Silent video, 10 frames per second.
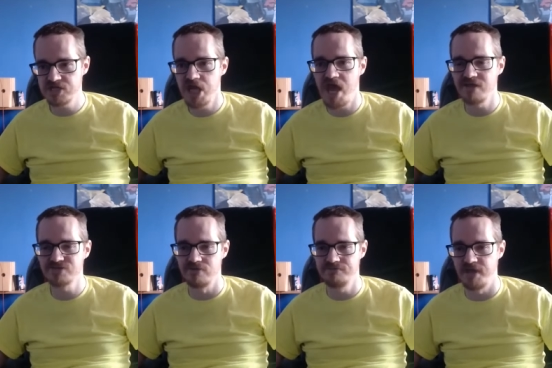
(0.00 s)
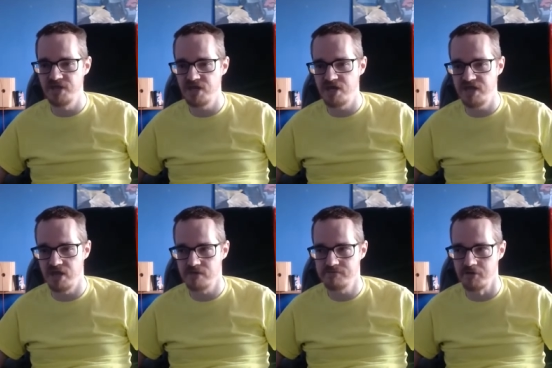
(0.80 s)
Castlevania
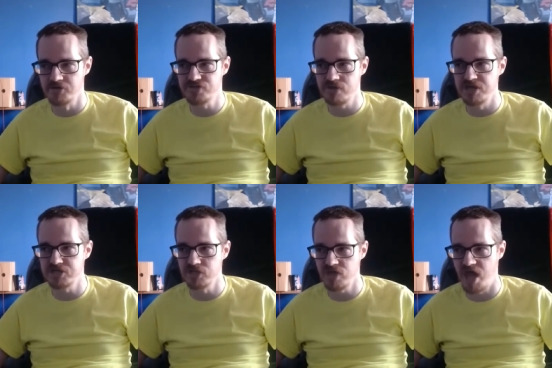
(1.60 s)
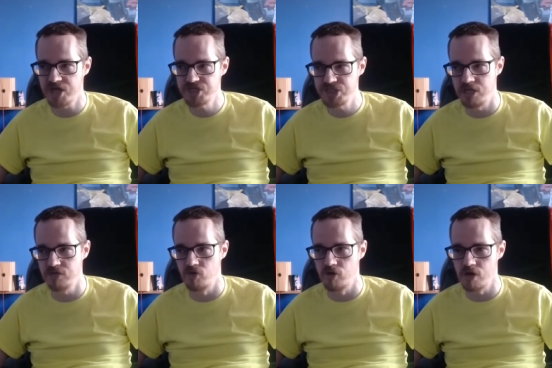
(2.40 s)
Anniversary Collection
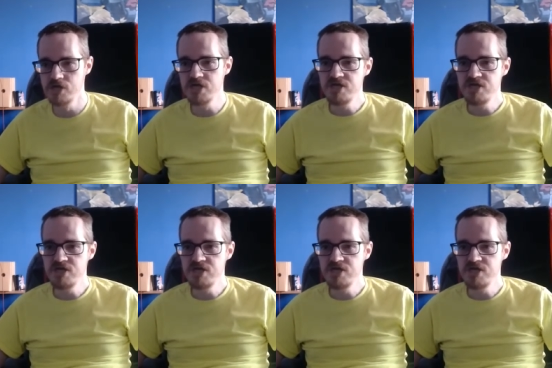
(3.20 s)
or